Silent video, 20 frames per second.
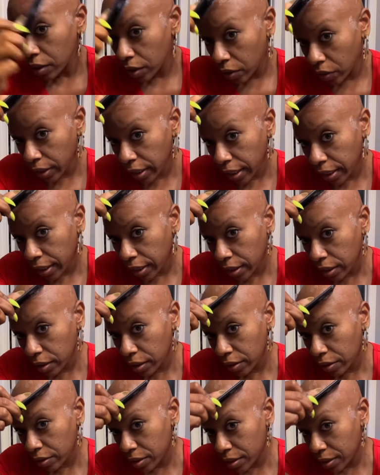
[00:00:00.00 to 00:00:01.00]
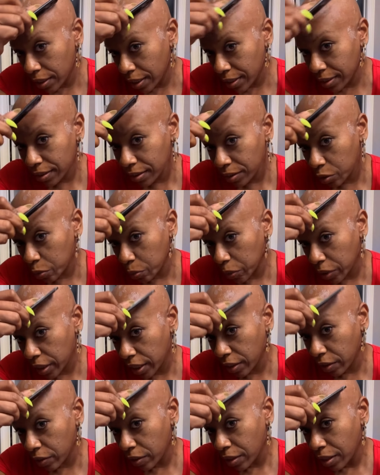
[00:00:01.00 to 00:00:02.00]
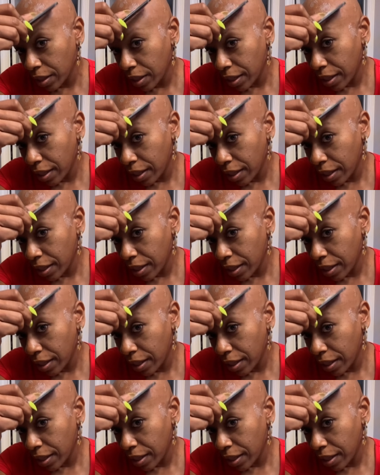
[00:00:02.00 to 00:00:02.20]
going here. You know, slicks are super cute.